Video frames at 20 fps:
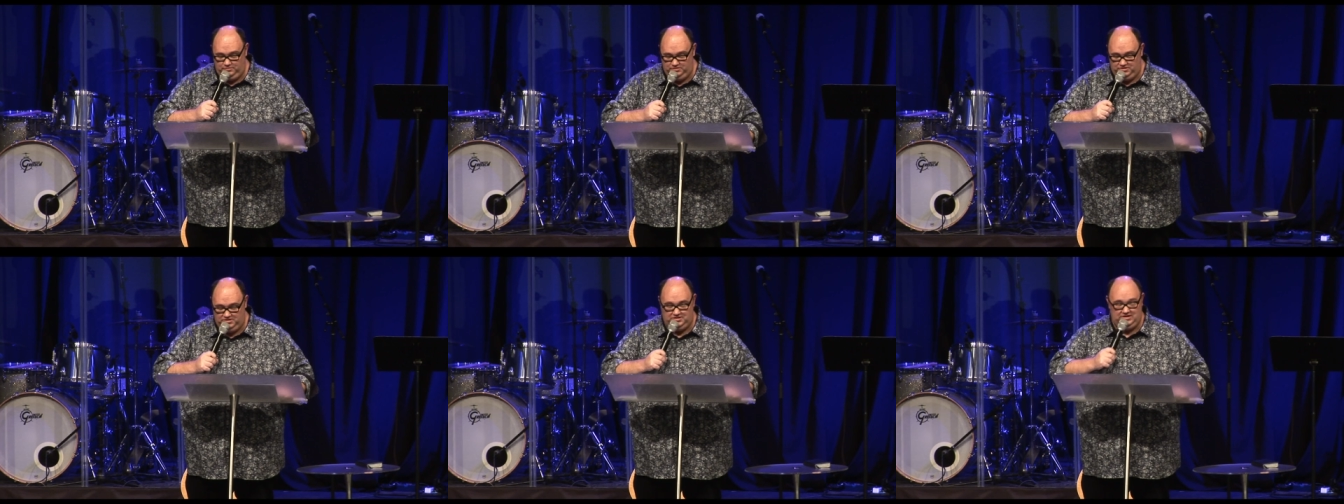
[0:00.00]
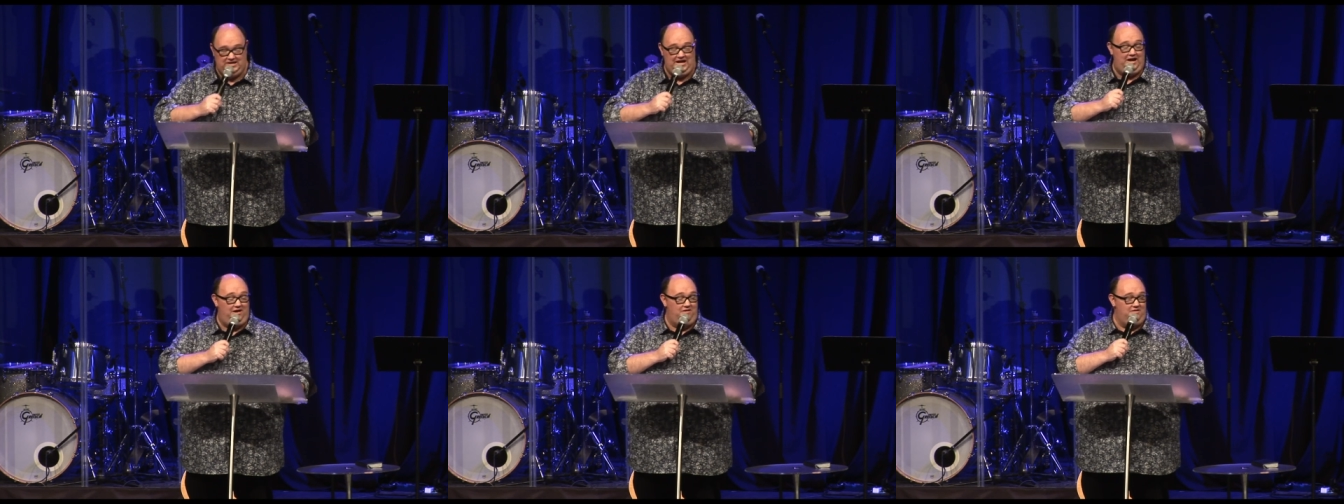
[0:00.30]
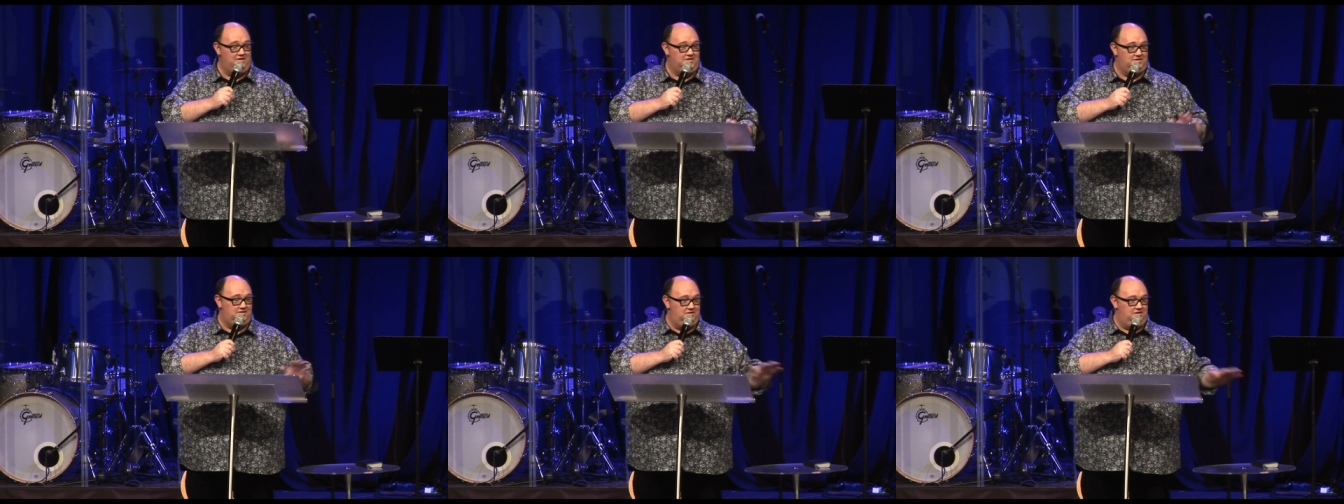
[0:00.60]
was
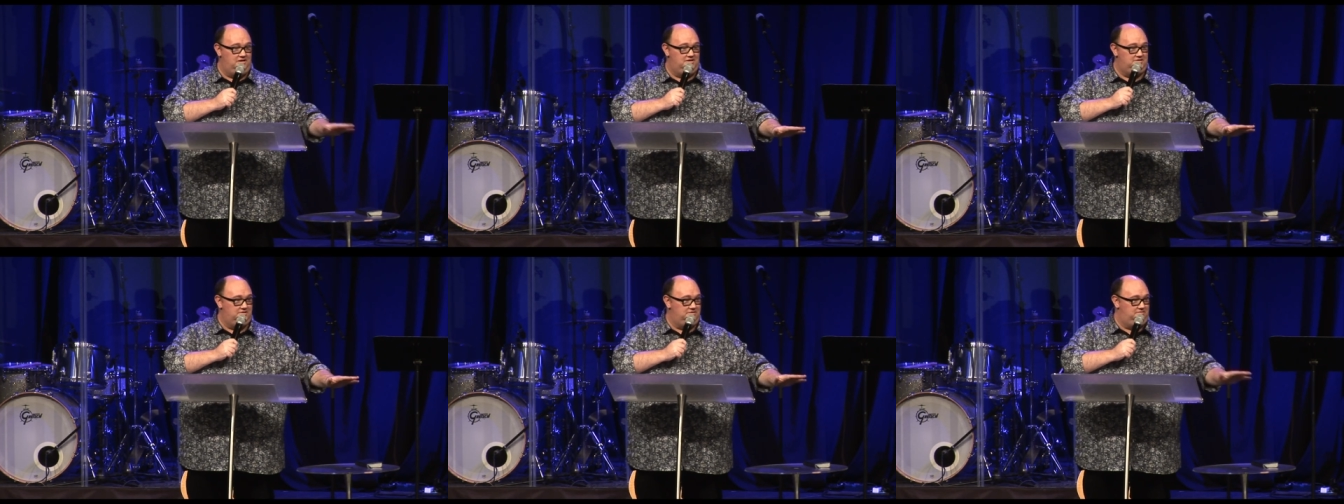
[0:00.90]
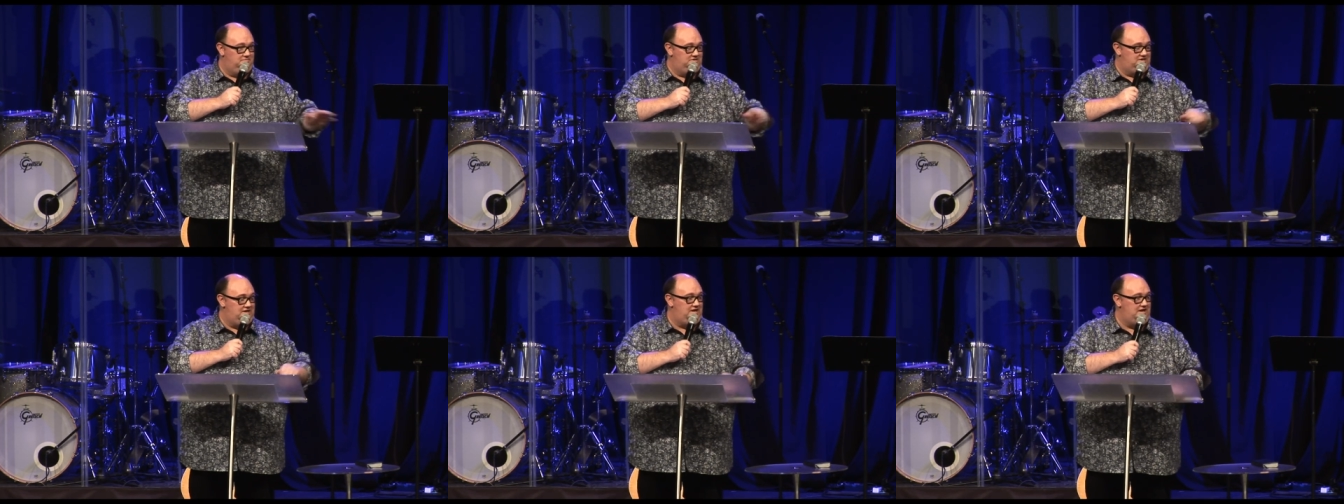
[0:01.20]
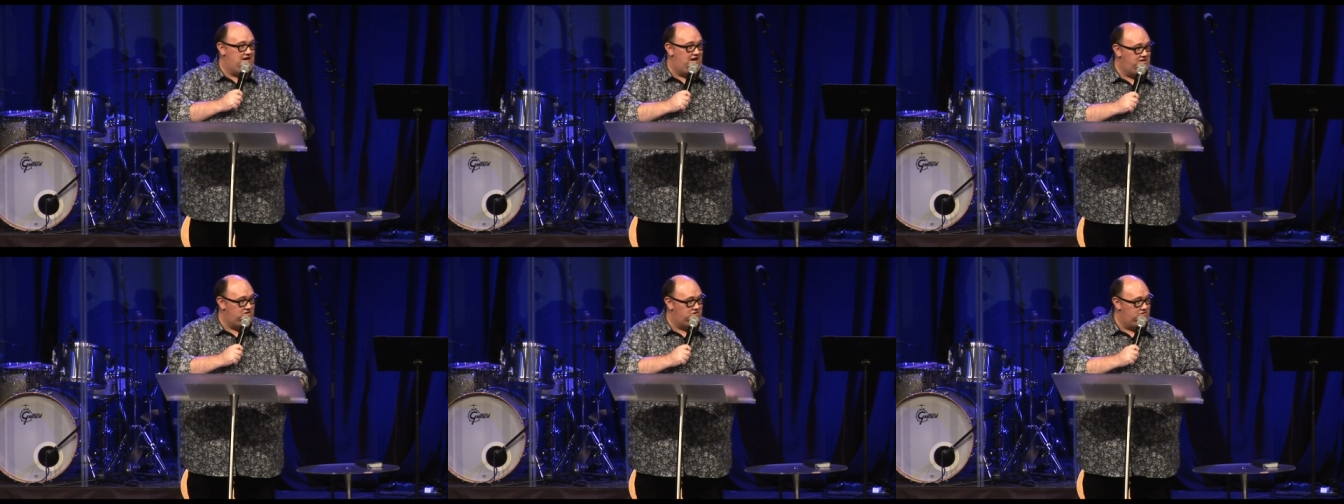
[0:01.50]
scary as a, as a
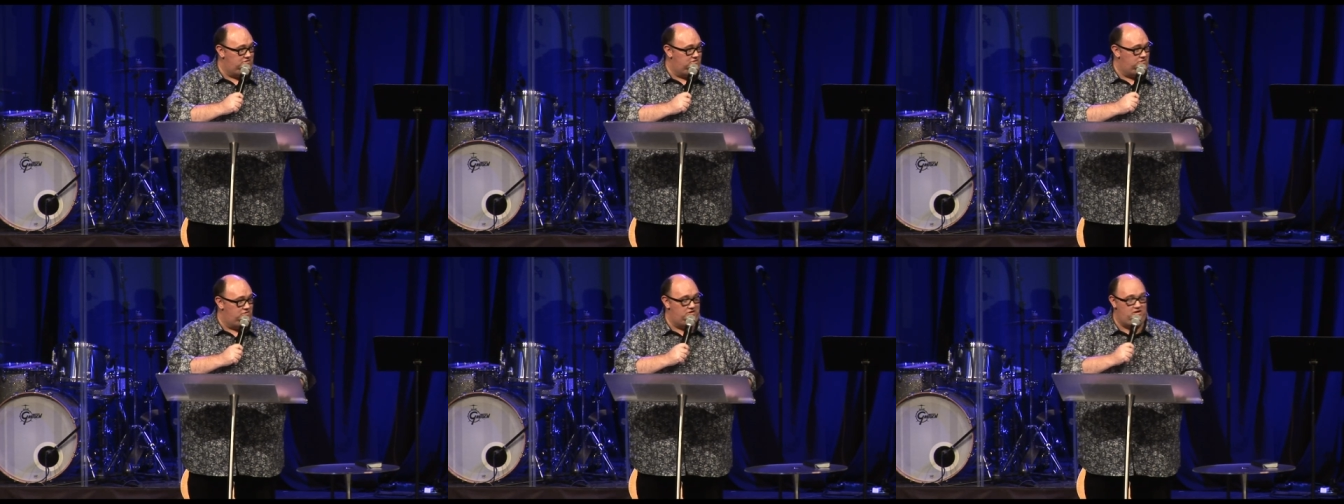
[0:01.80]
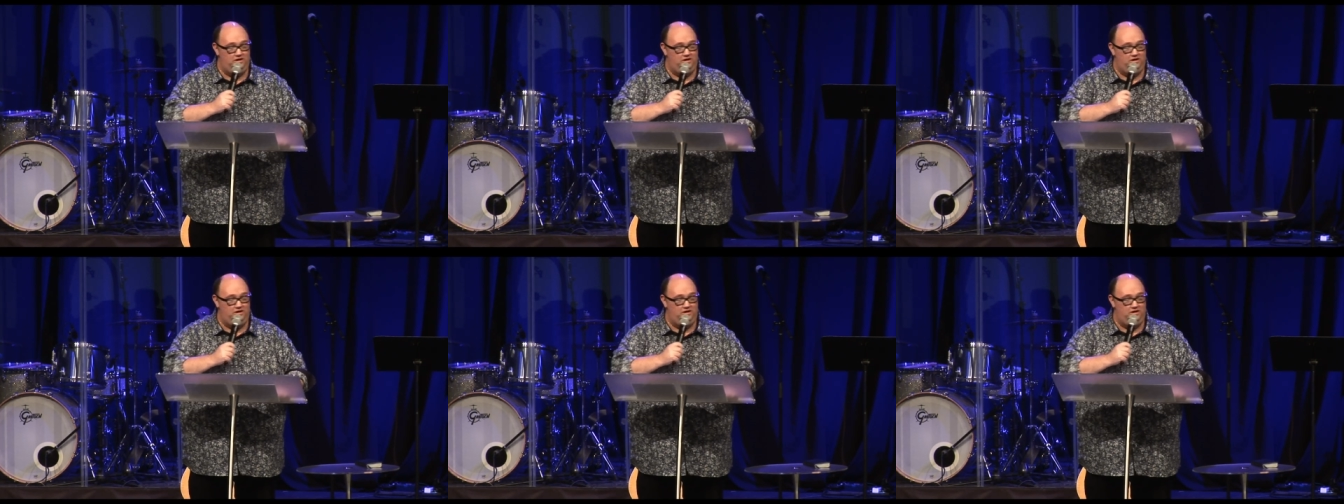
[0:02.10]
teenager, or,